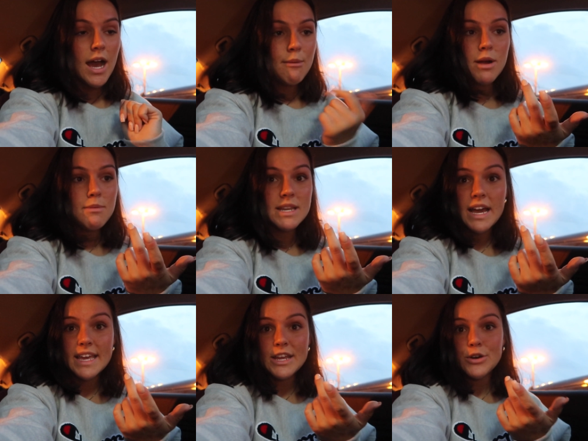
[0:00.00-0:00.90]
I'm probably
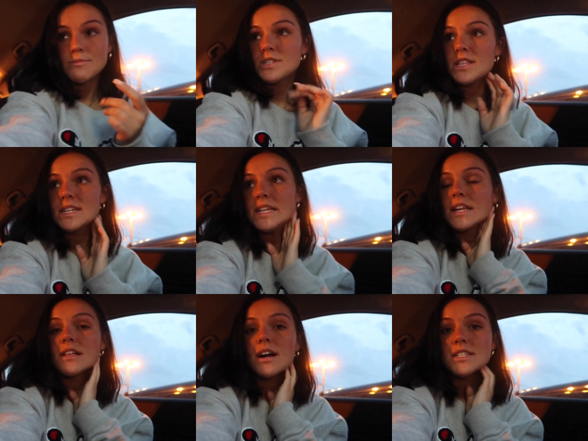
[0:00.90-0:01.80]
not getting home till like
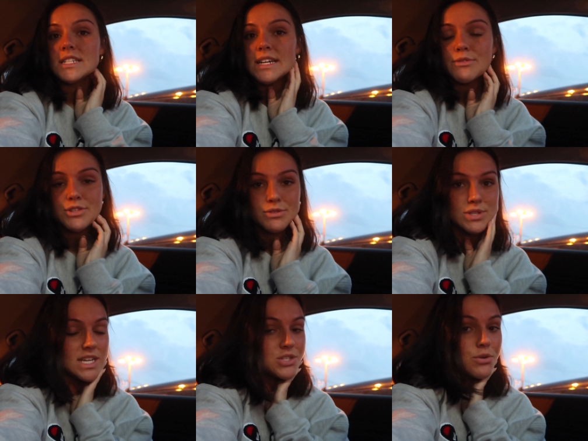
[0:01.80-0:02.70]
10 o'clock tonight, which
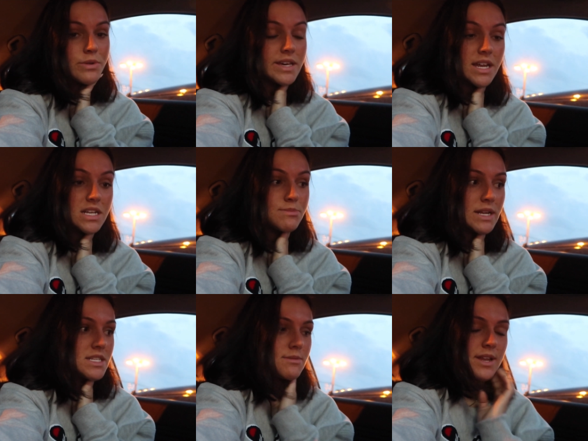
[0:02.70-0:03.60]
is like totally
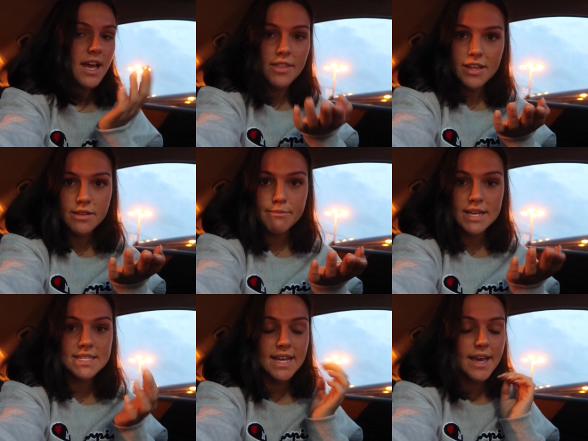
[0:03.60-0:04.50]
unexpected, but I had like the
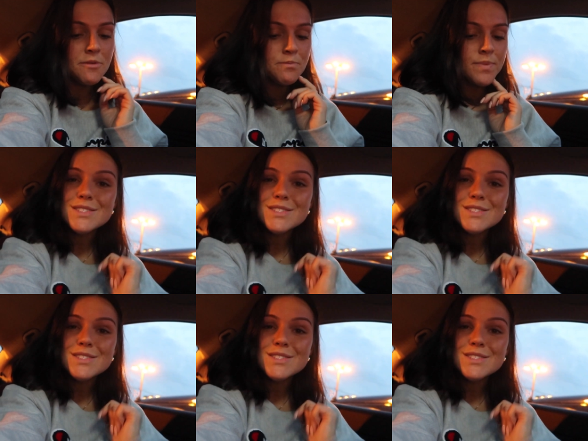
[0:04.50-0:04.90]
best day.